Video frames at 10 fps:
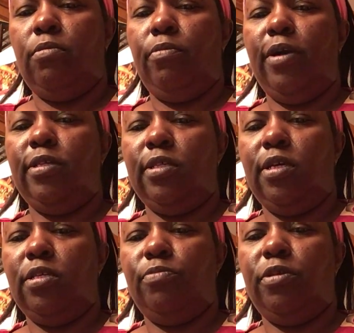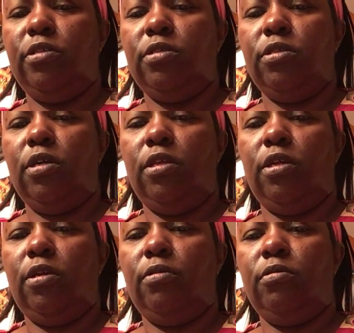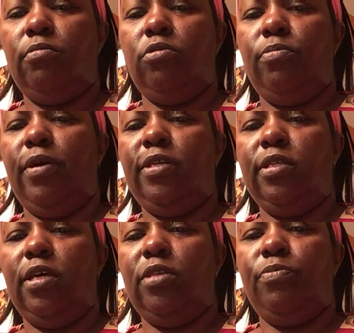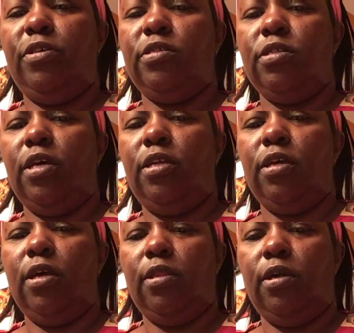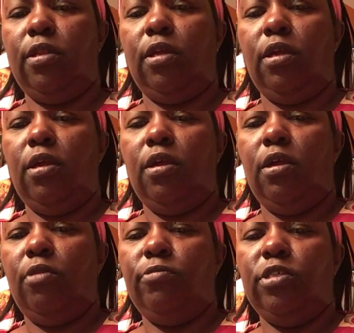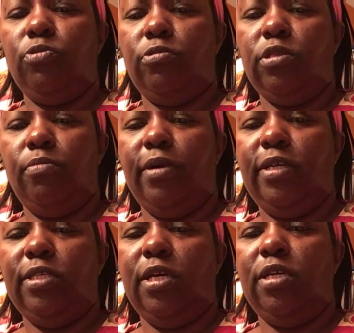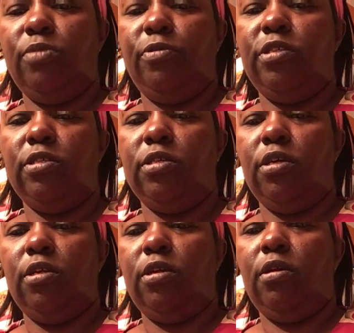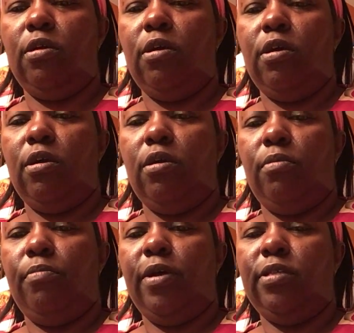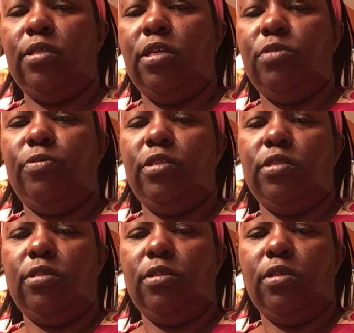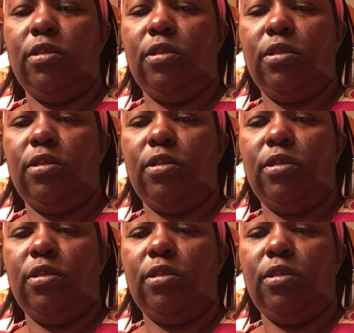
Bite-sized pieces, honey. Them little bite-sized pieces like that, honey. We just want some bite-sized pieces, honey. Bite-sized pieces.